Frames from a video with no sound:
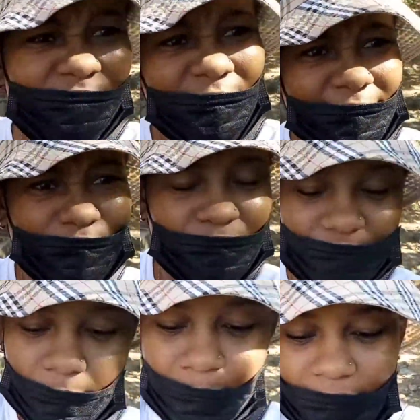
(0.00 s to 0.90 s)
Like stuff
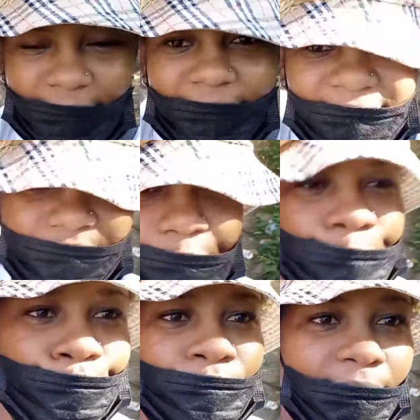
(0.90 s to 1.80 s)
for me need.
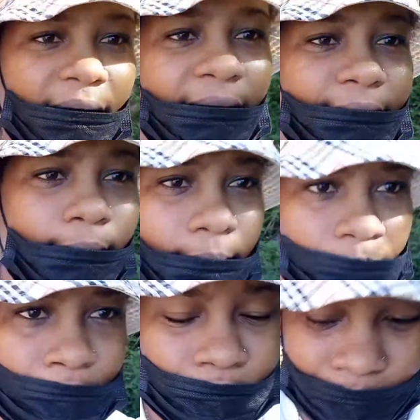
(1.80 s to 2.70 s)
And,
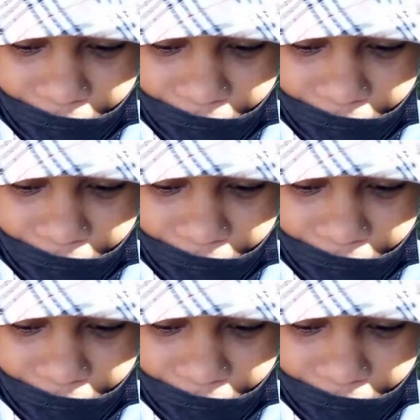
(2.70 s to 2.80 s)
um